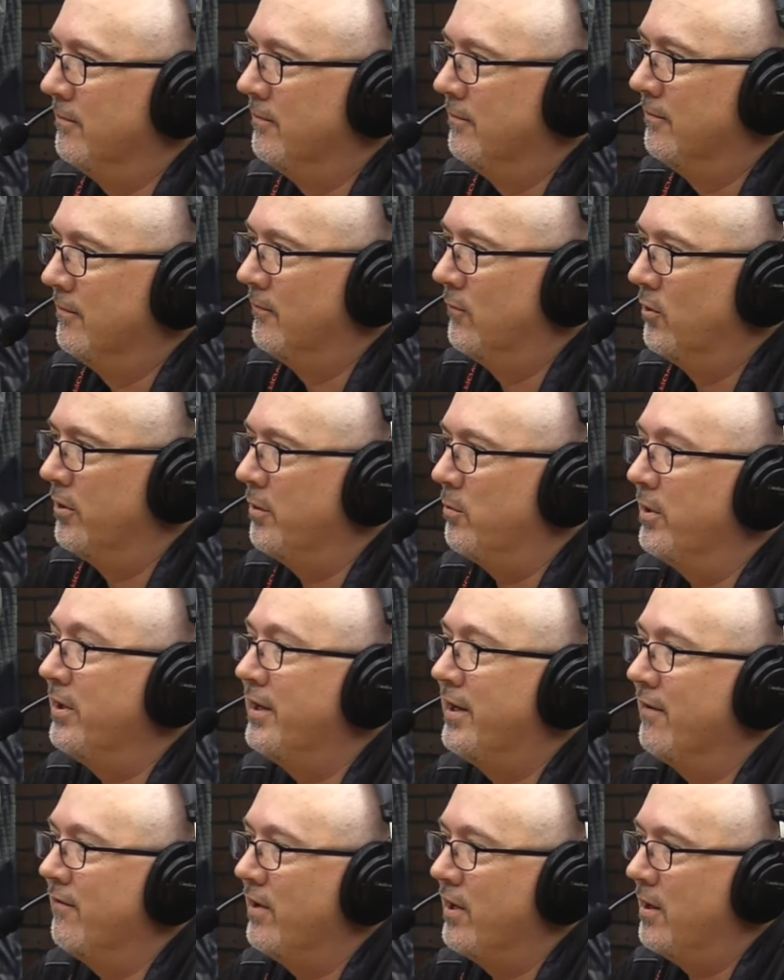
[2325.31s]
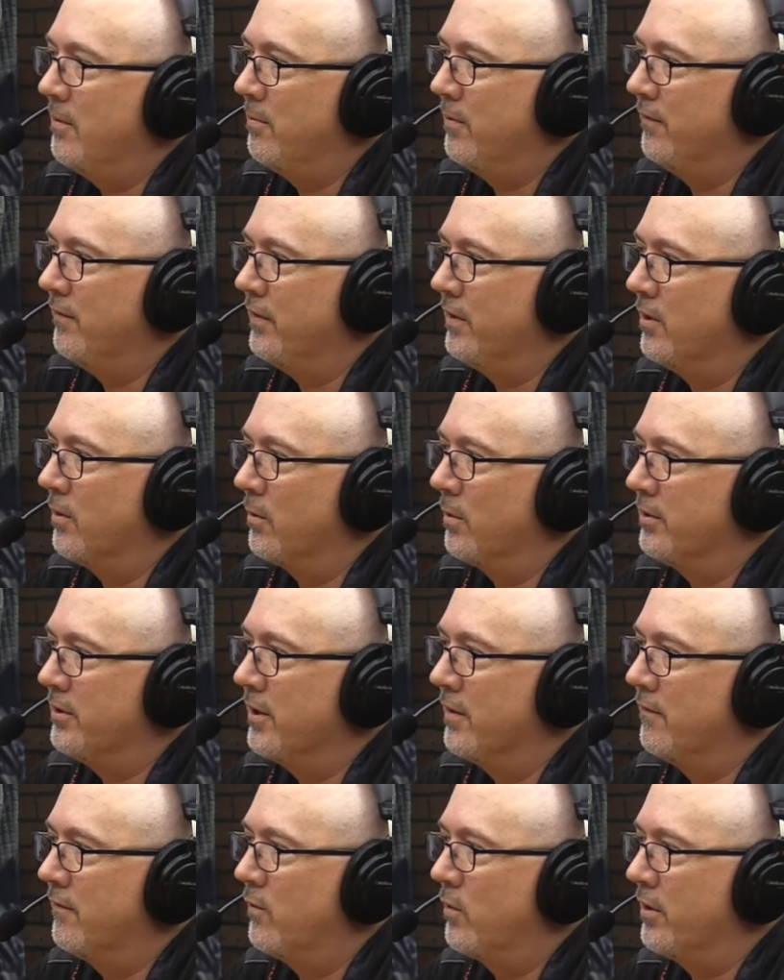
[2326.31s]
Huh? What What are you giving up if you go to a
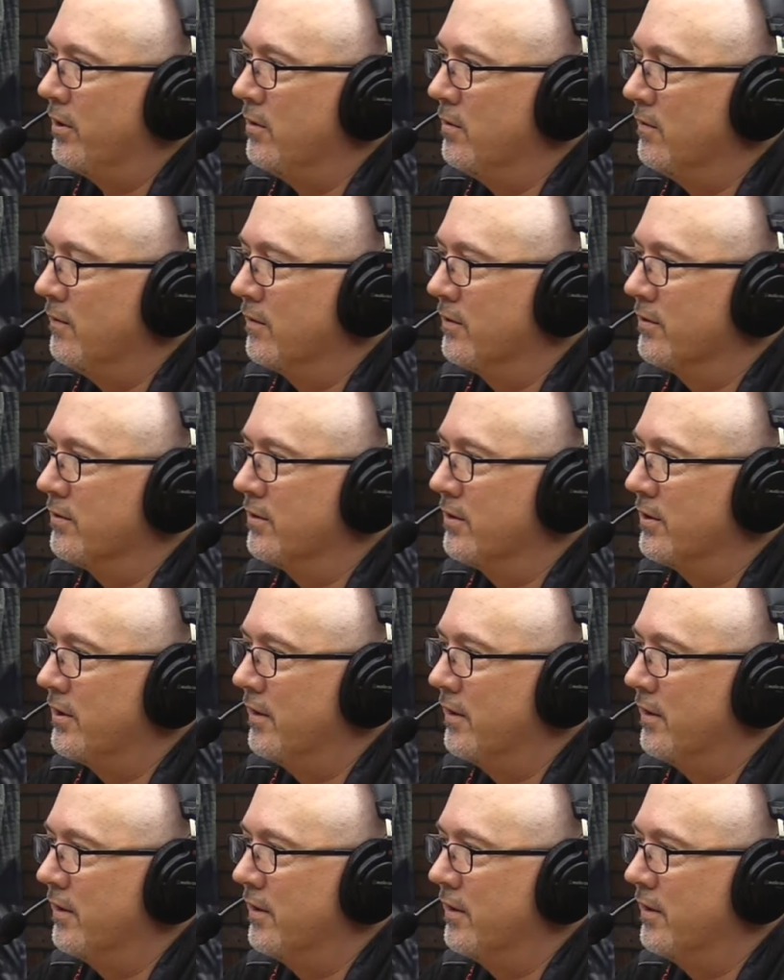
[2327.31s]
1042 versus a